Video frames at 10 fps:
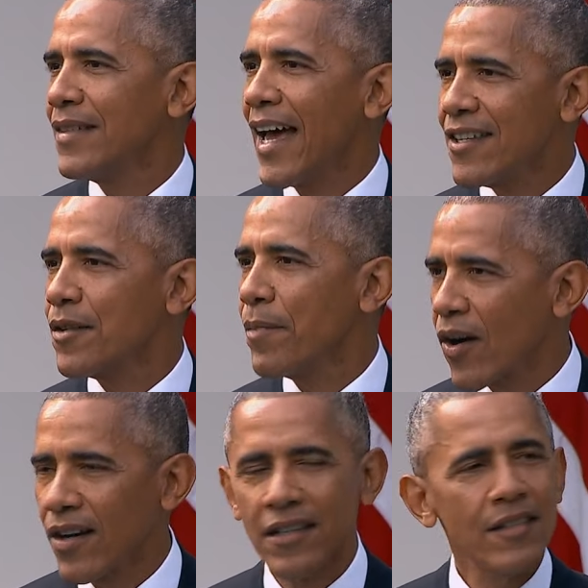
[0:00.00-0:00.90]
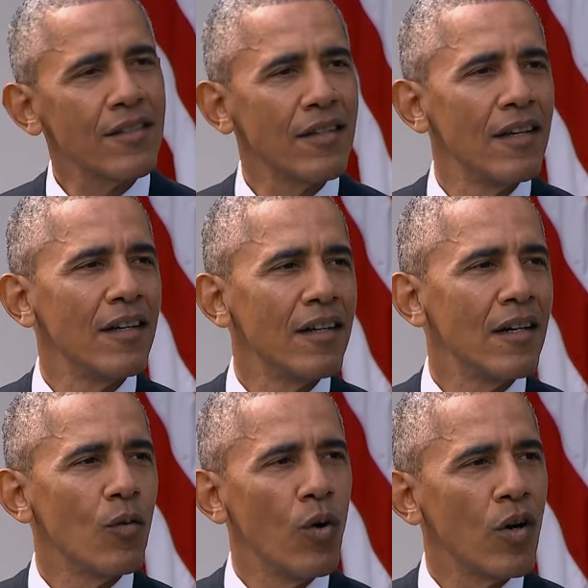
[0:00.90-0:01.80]
as Americans
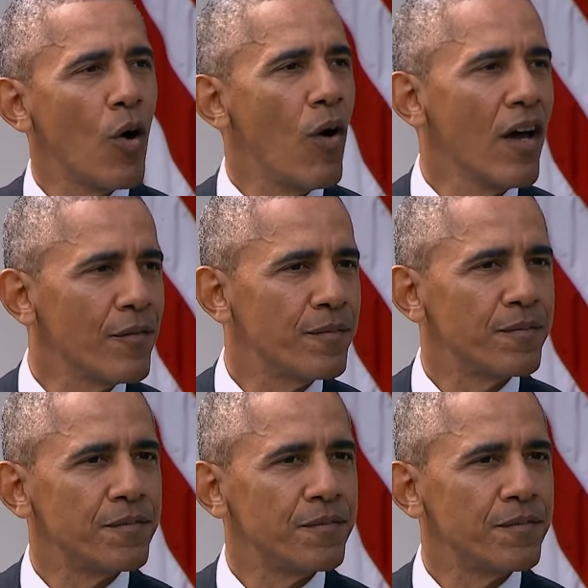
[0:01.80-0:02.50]
will go on.